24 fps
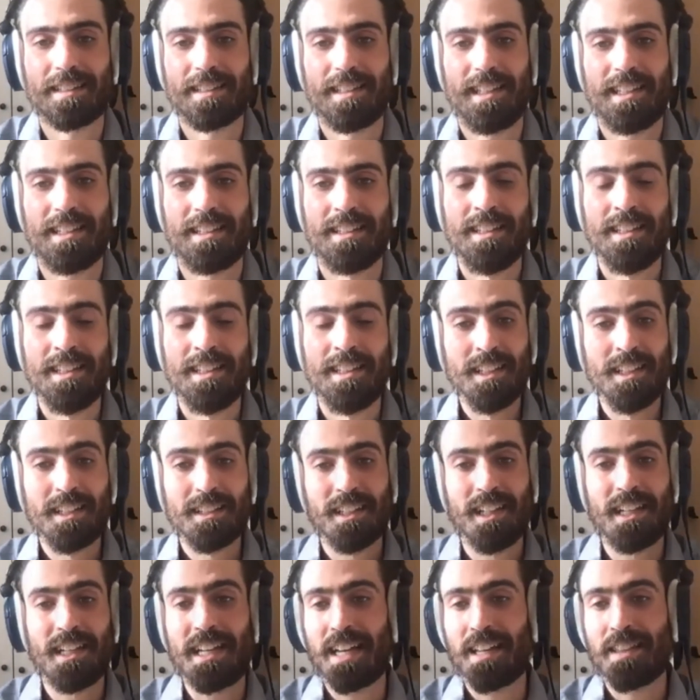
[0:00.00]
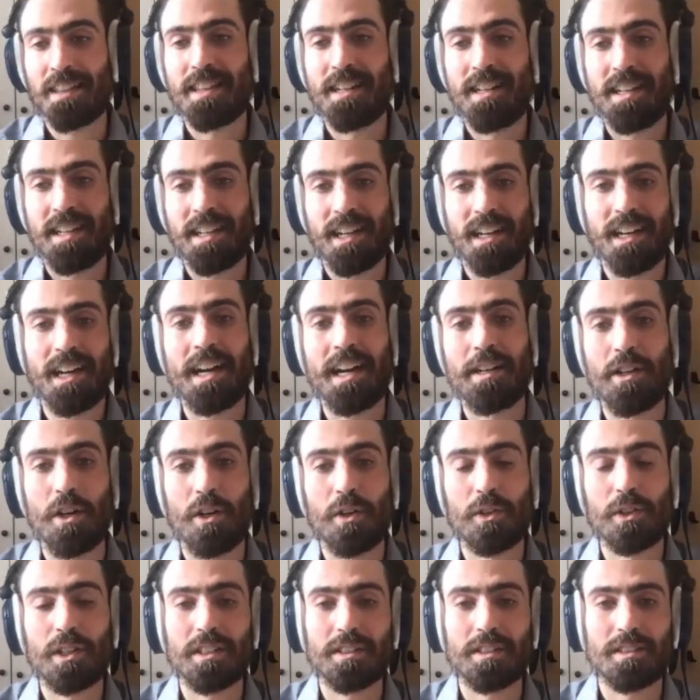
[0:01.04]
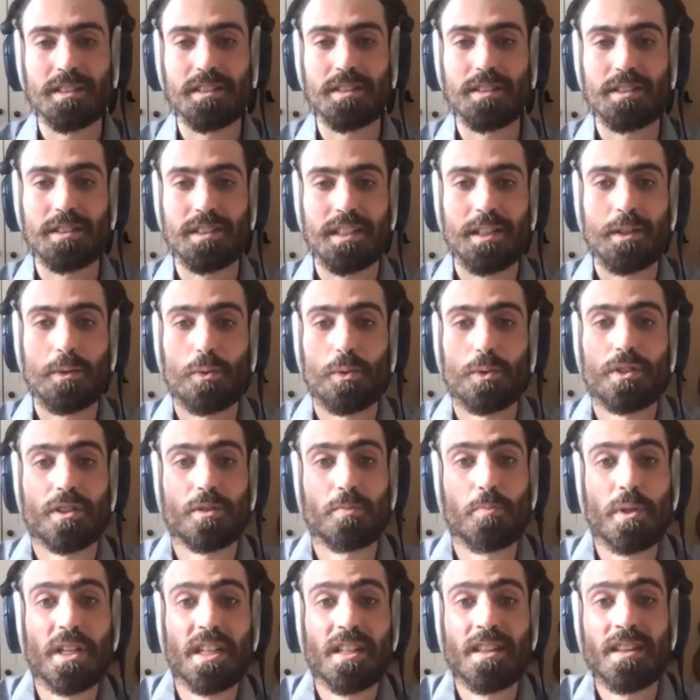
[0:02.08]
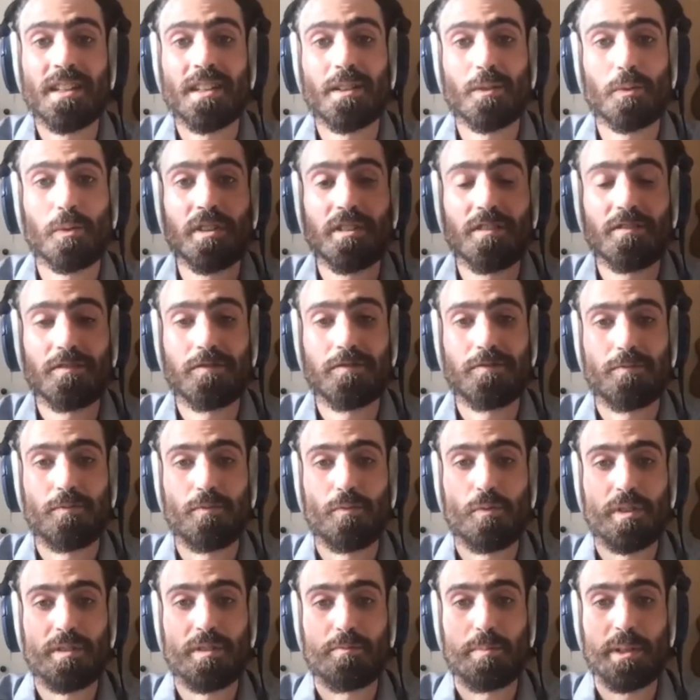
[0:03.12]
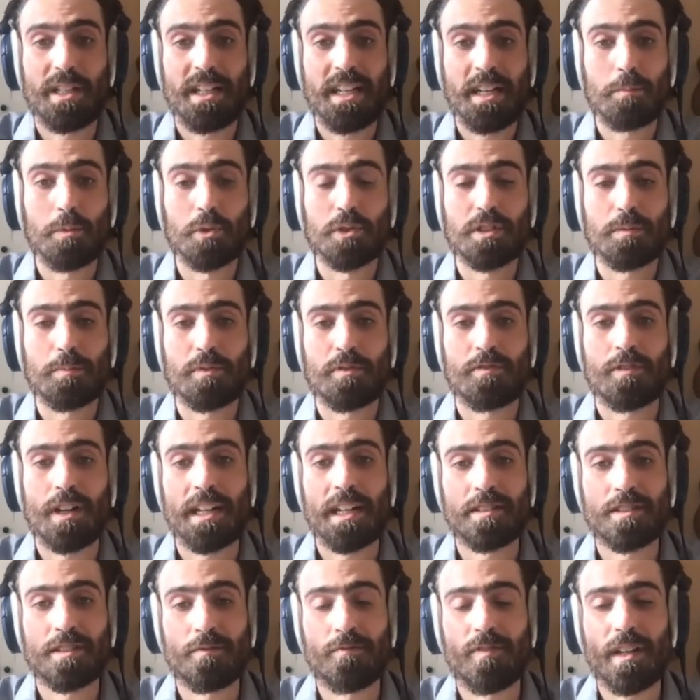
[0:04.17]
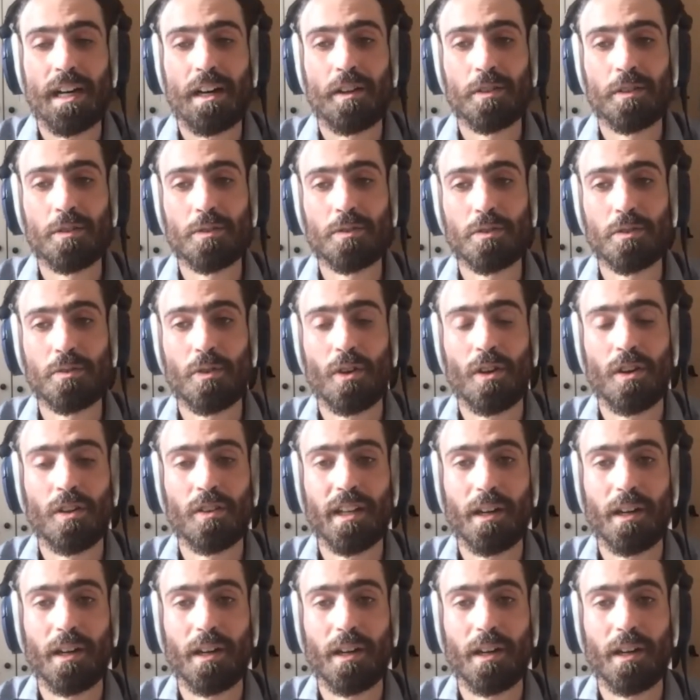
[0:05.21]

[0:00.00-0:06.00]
Let let Anthony and I know because it's it will just mean that we've we've been able to provide some value to you all.